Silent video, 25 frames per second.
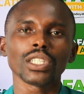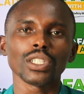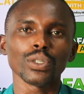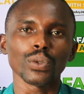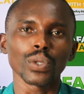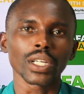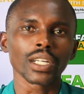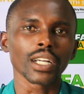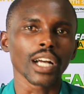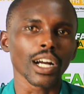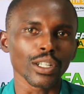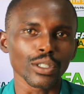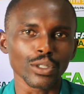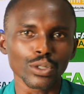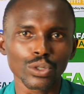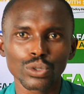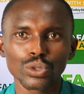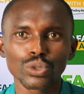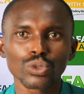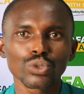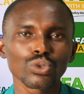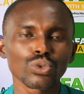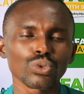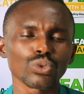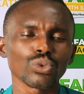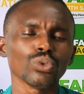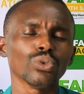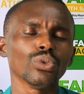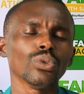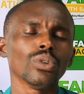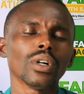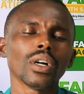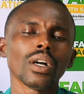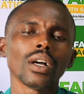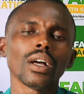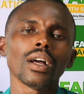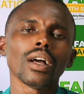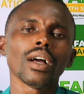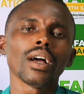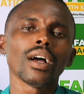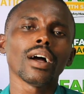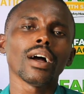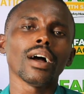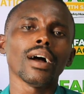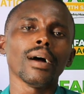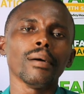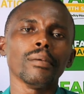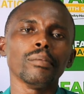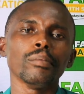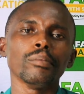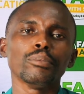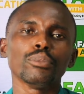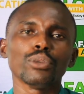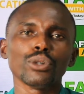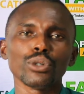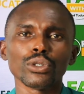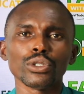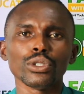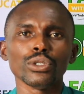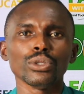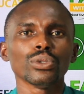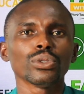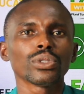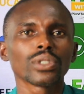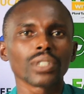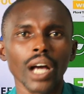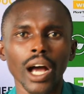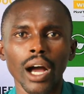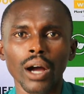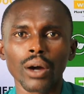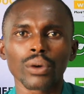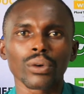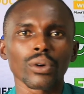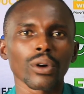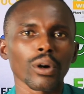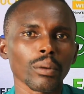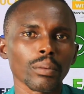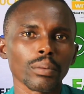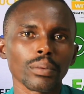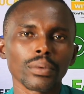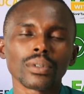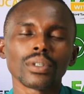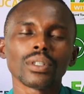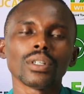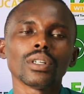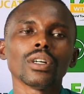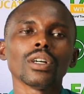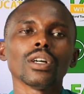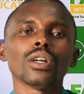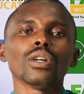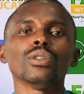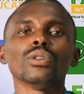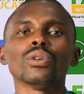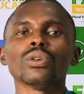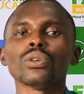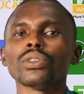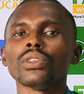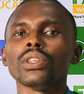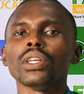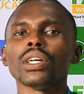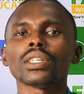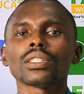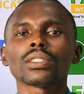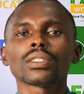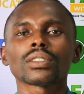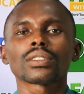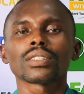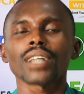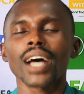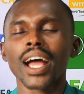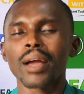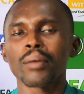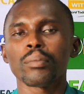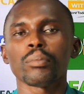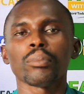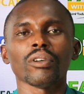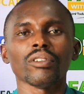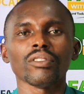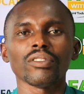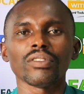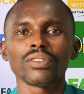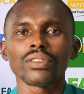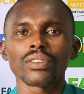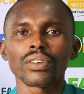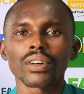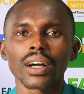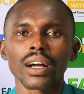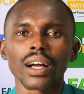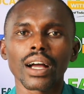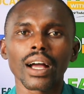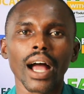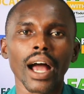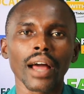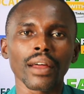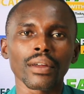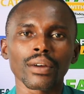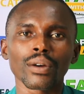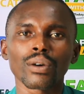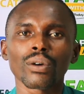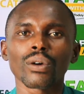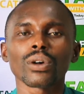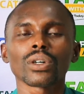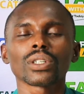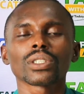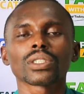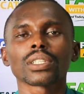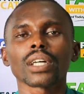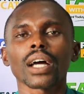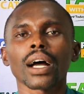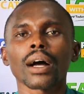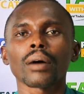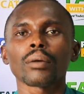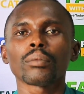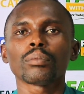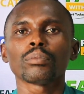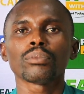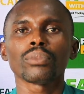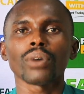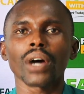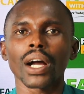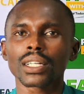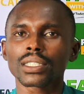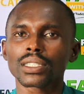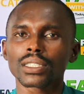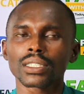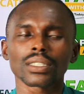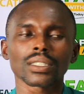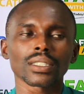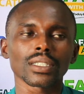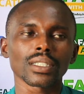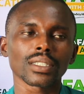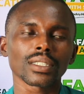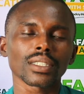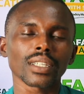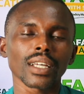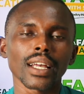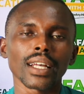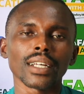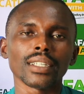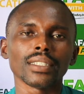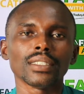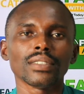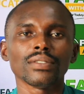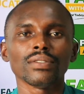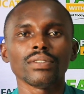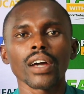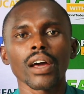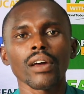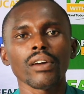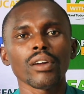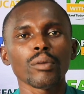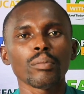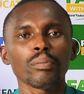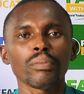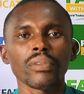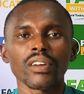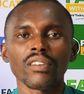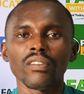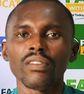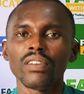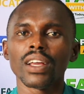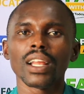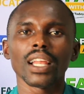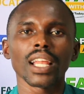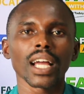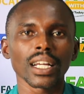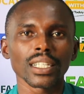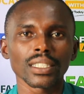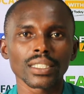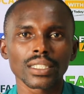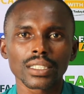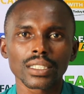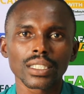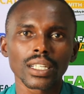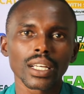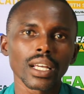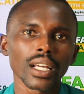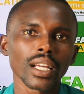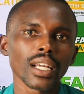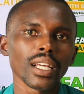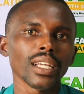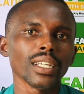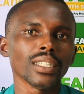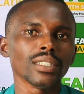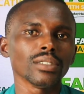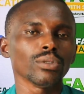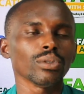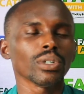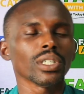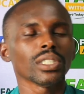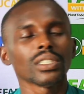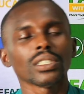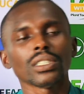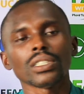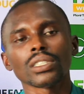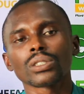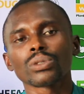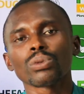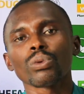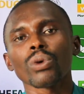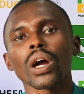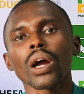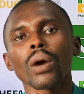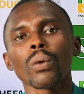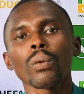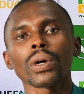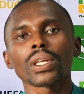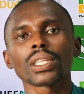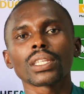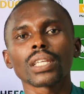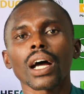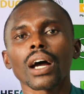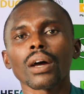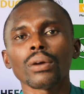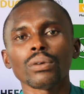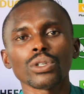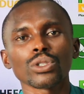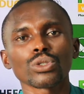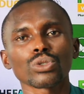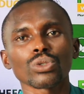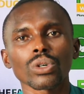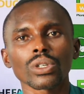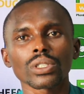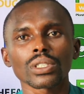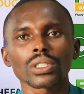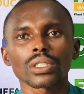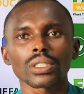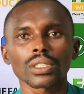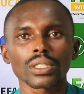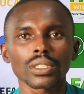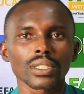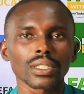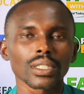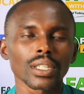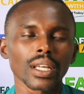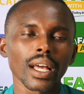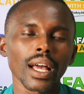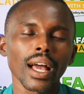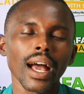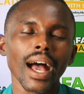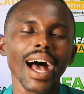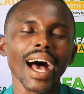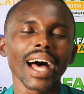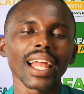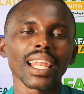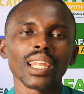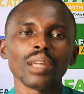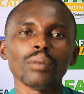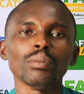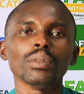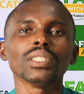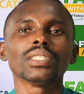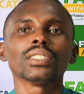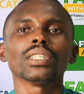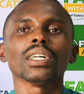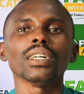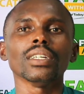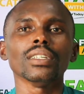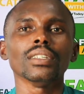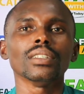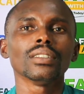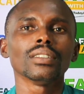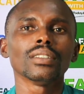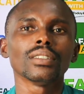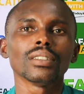we can do to produce our crop. This type of agricultural practices is very prevalent in regions where water resources are limited.